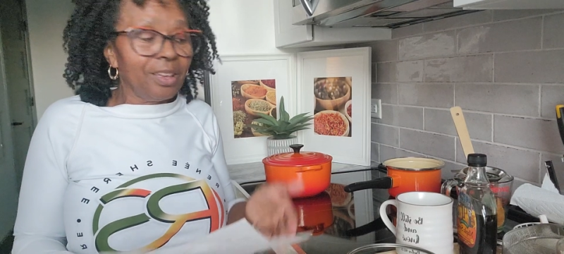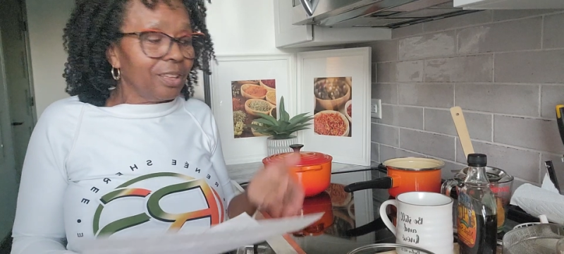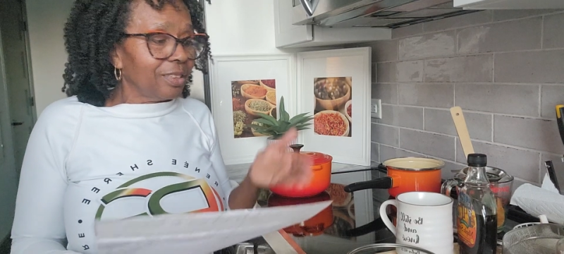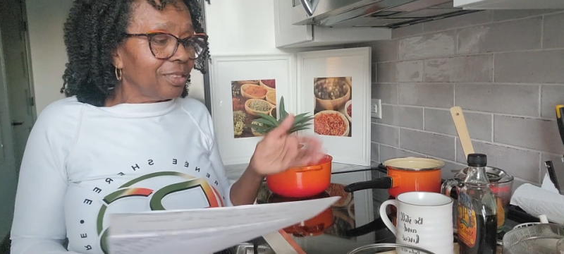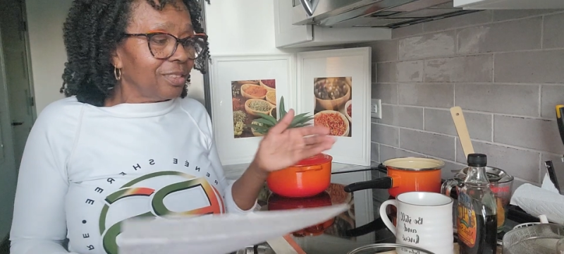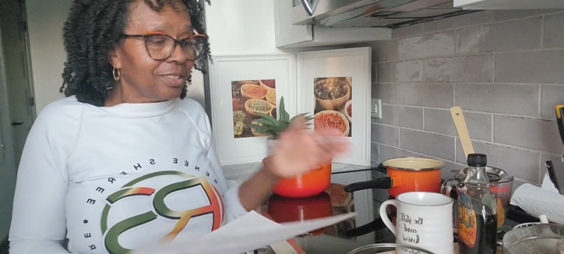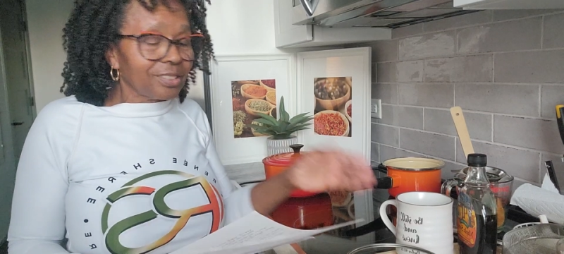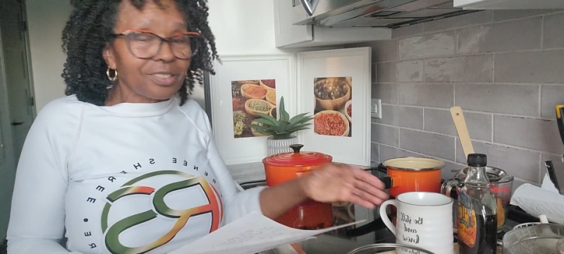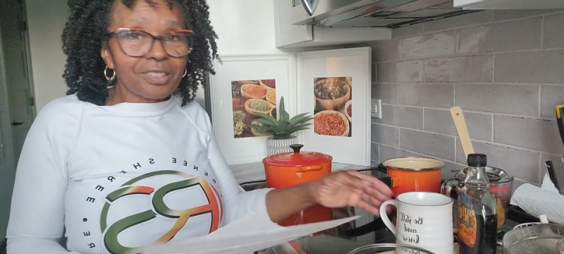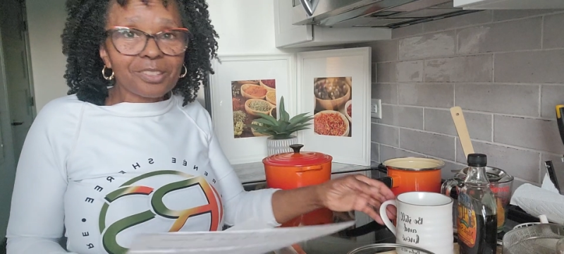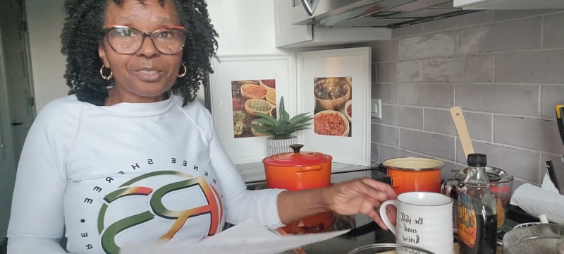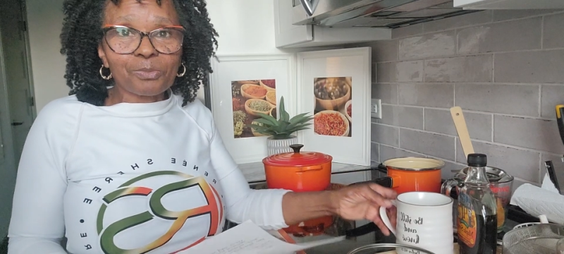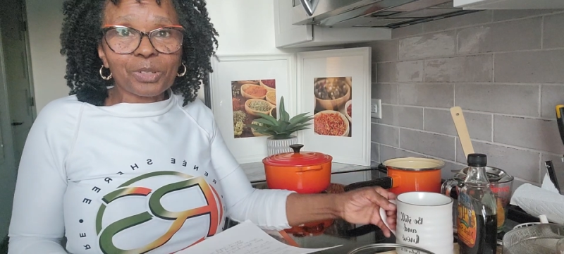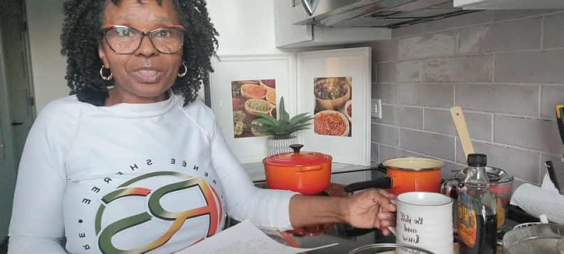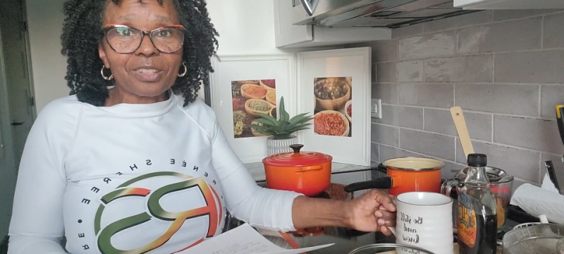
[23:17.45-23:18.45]
This
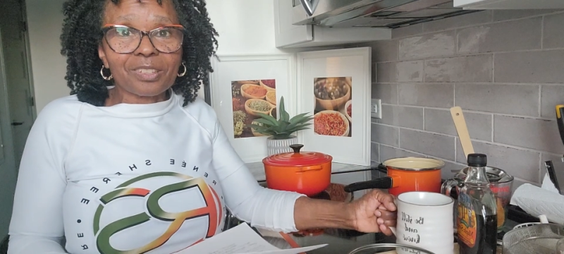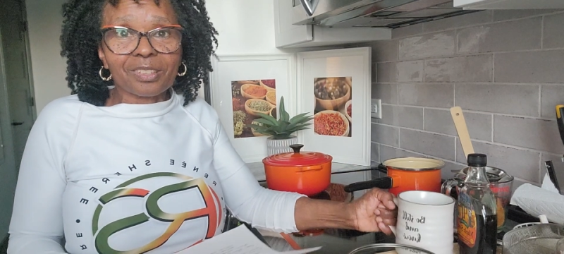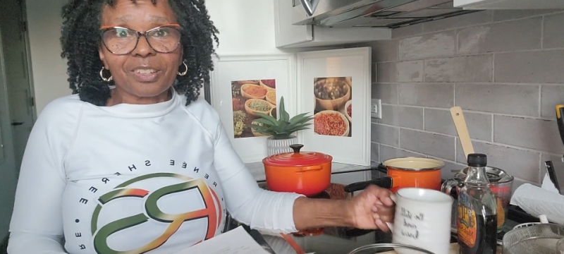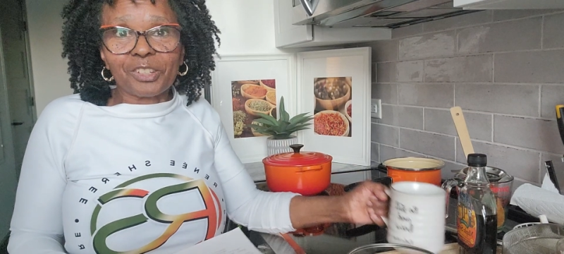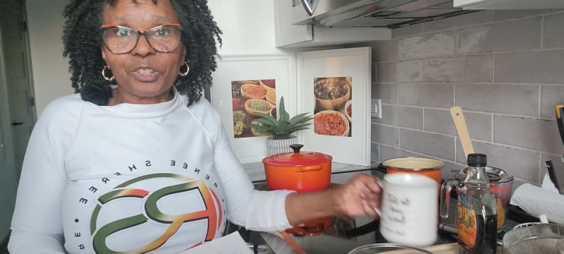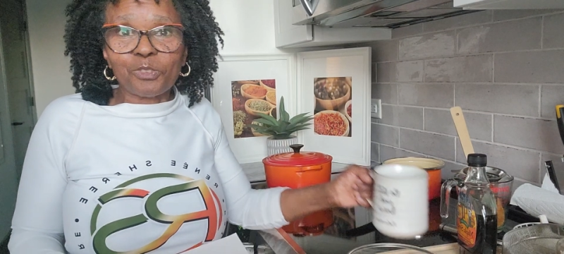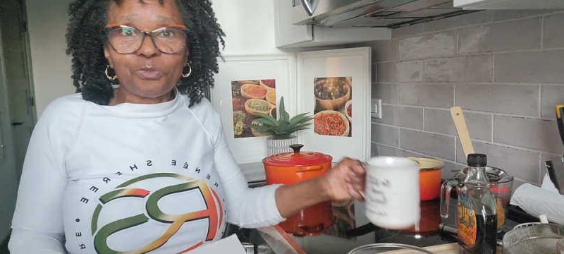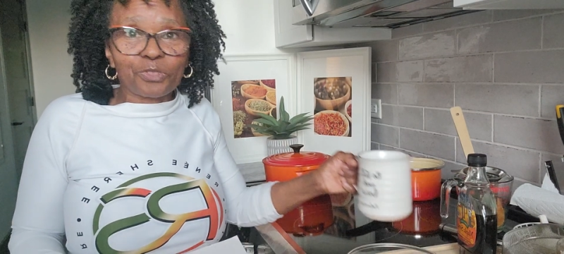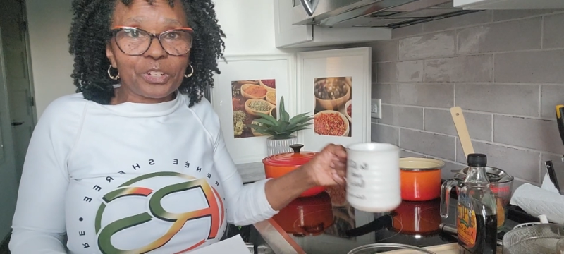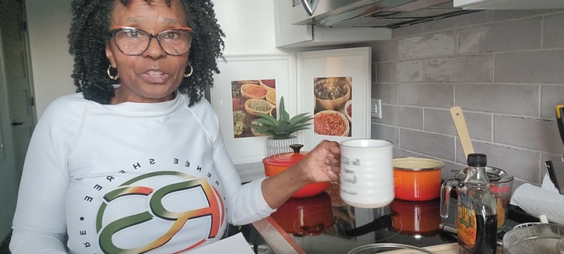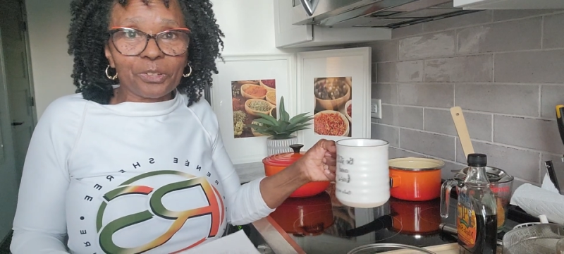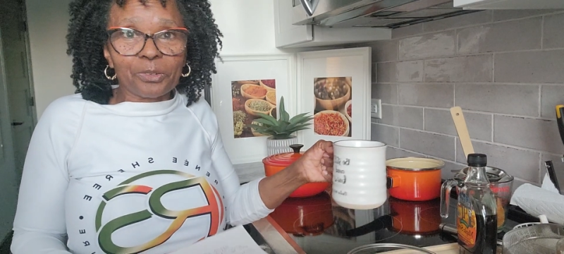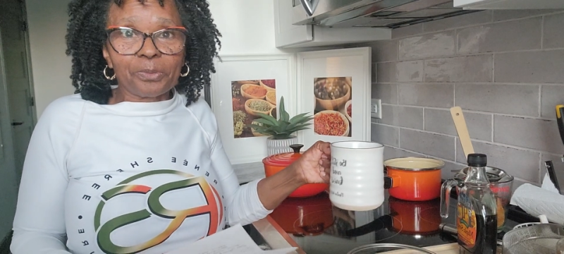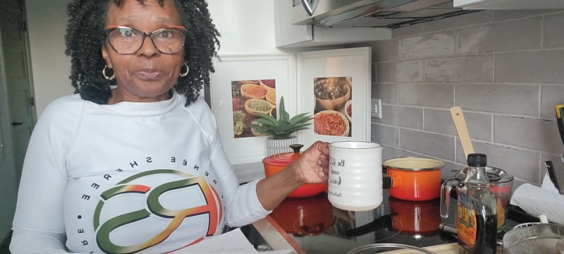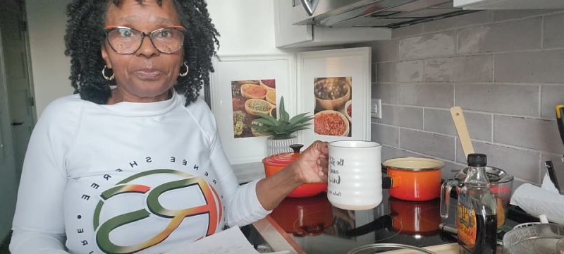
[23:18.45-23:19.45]
is what this can do for
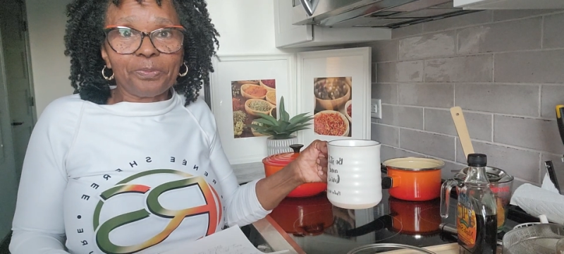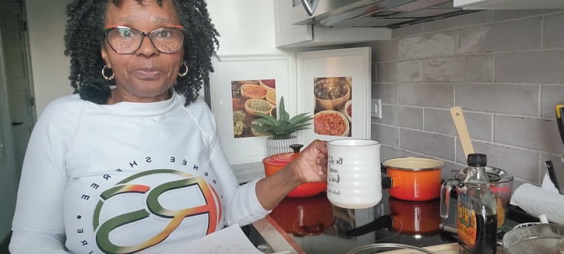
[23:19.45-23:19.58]
you,